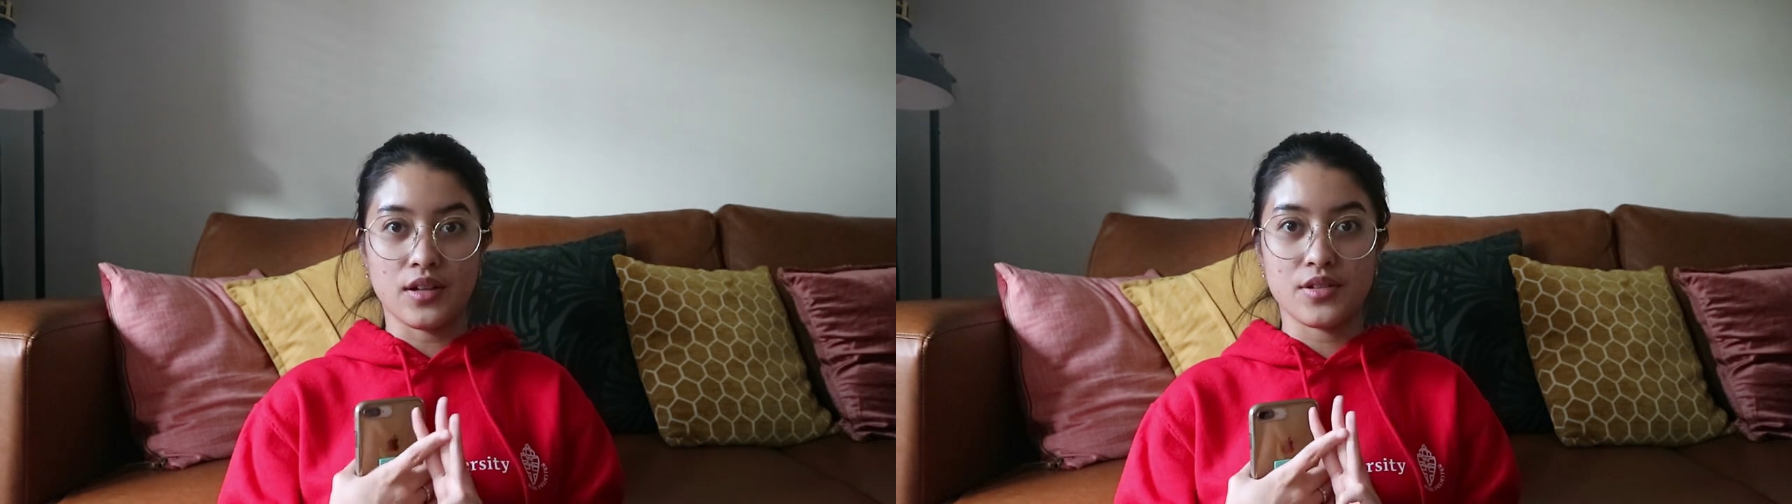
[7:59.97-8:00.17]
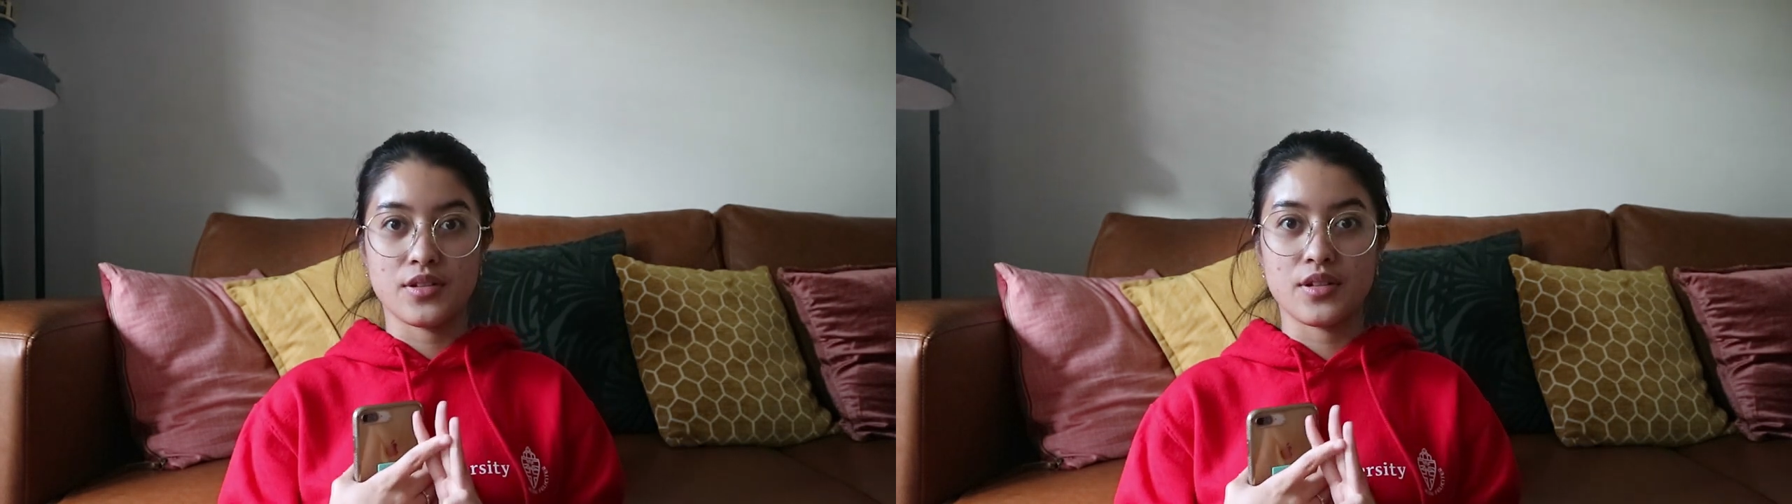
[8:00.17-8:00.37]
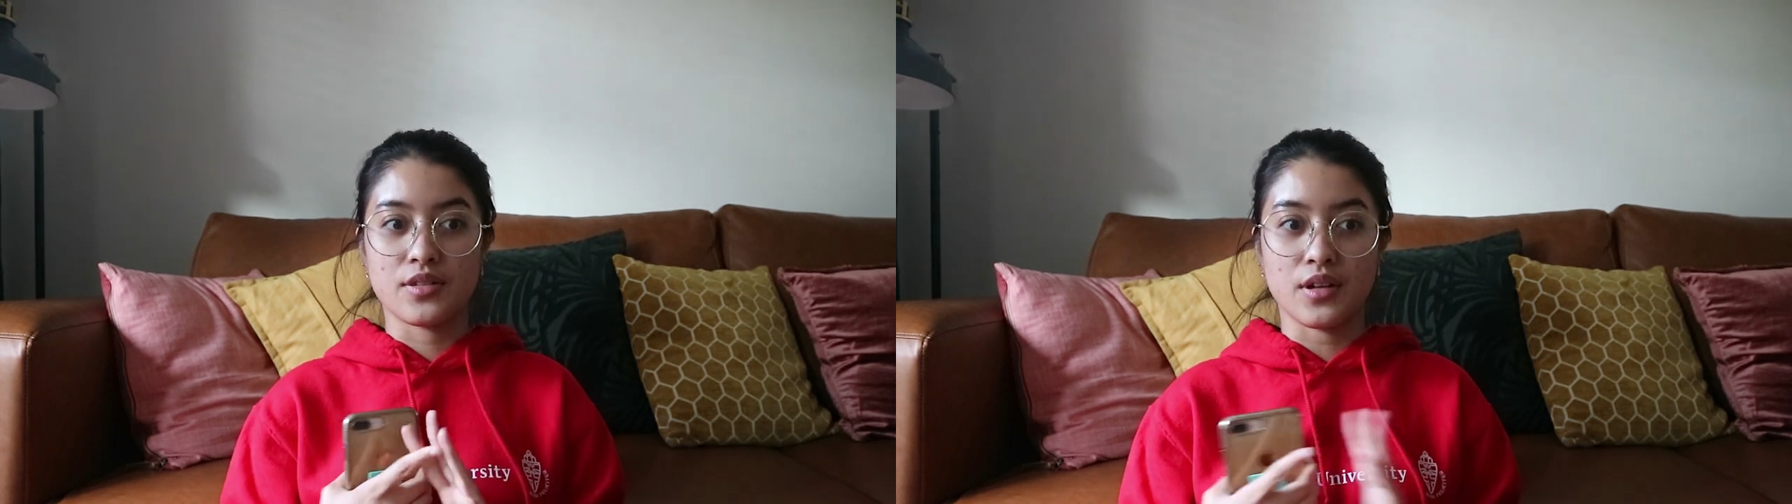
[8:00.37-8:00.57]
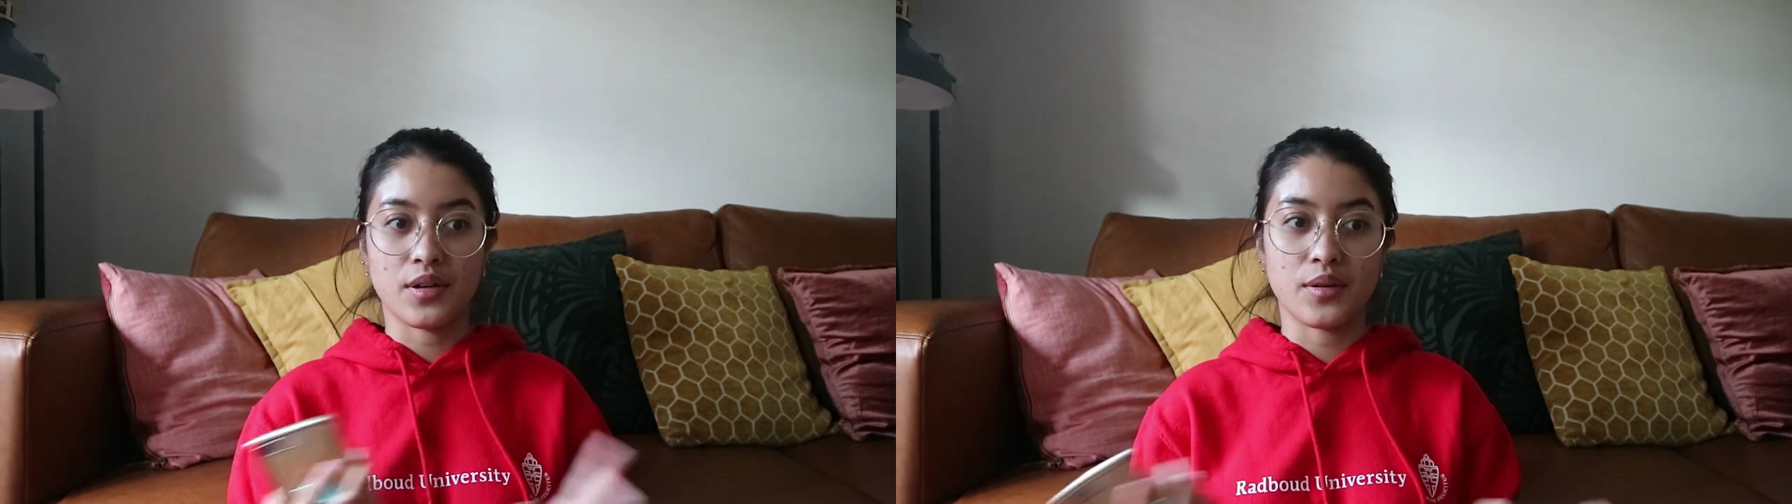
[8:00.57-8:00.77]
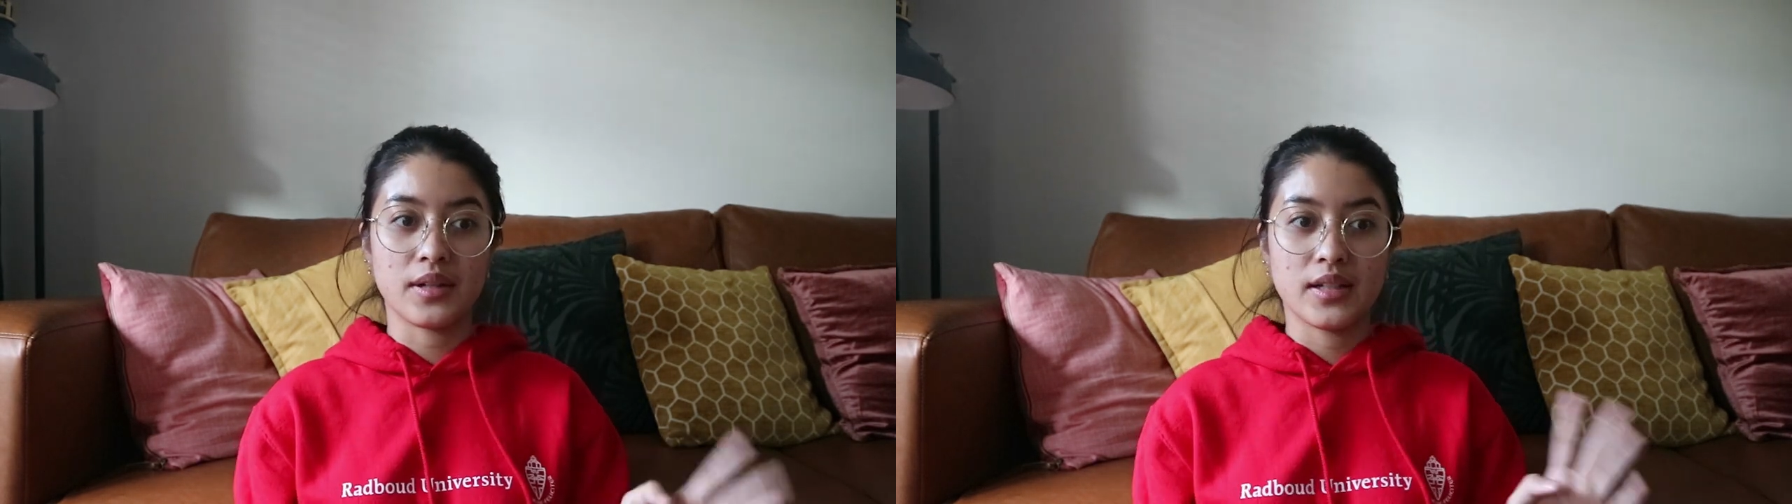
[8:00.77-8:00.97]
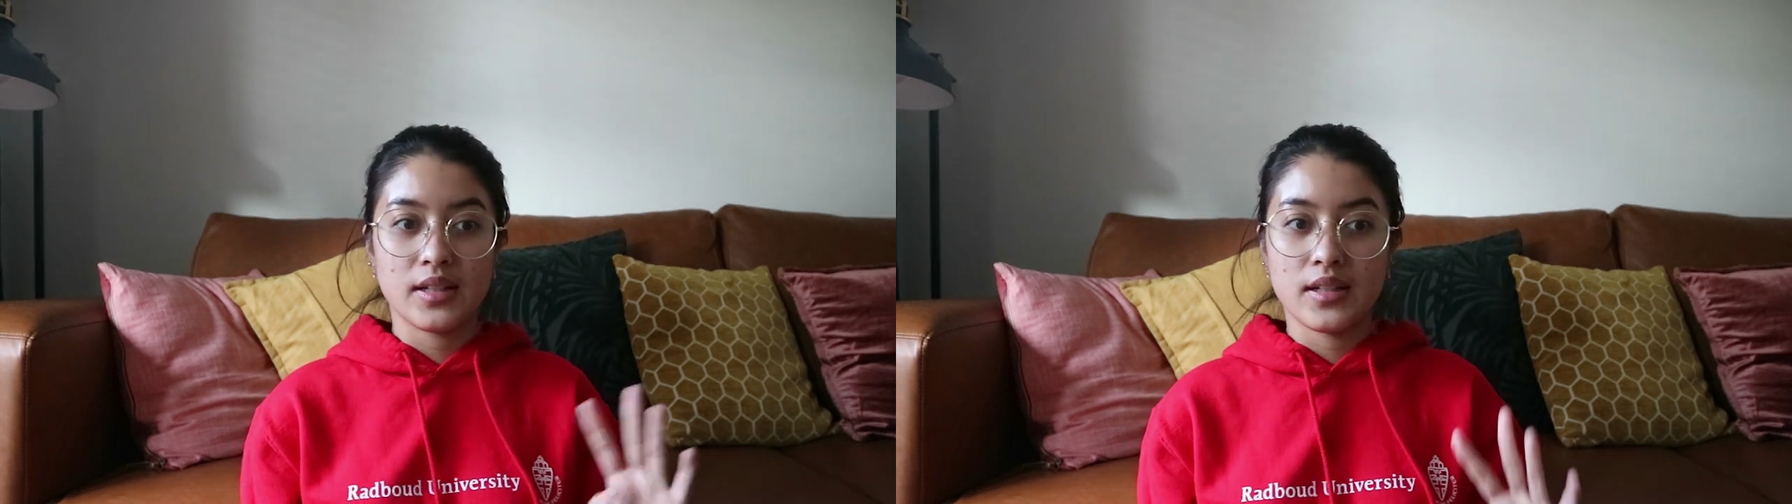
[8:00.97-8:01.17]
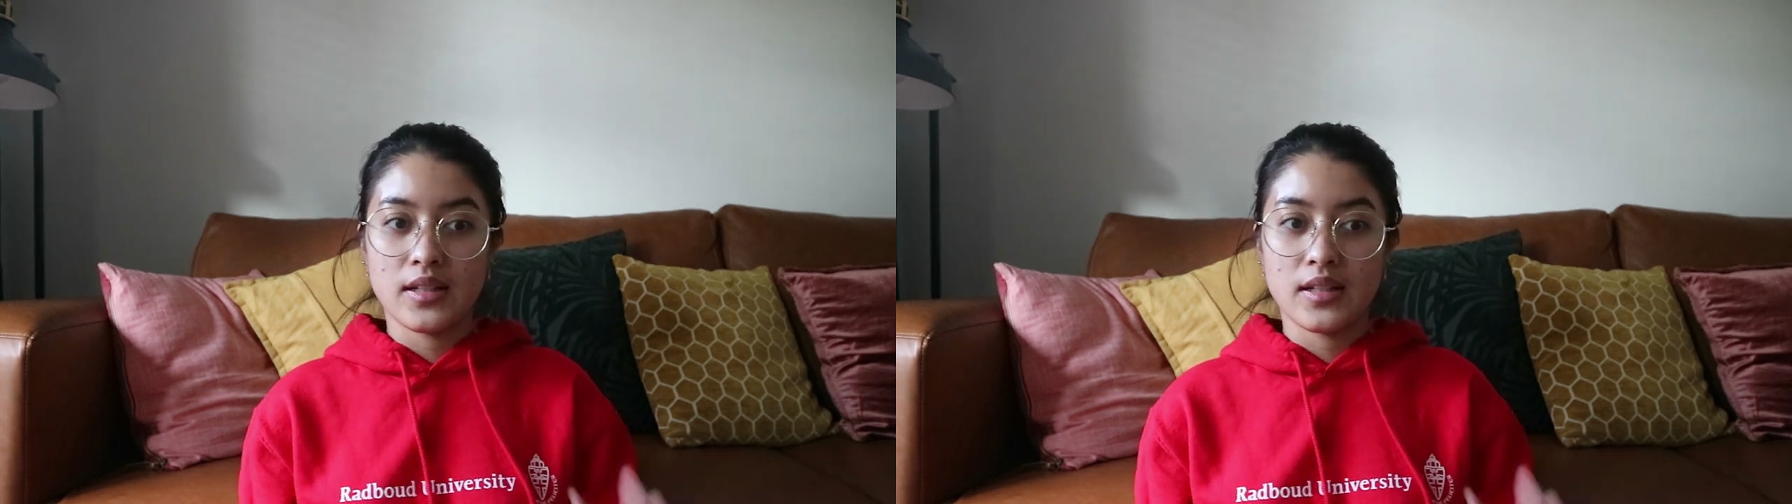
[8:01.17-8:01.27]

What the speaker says: Elst. So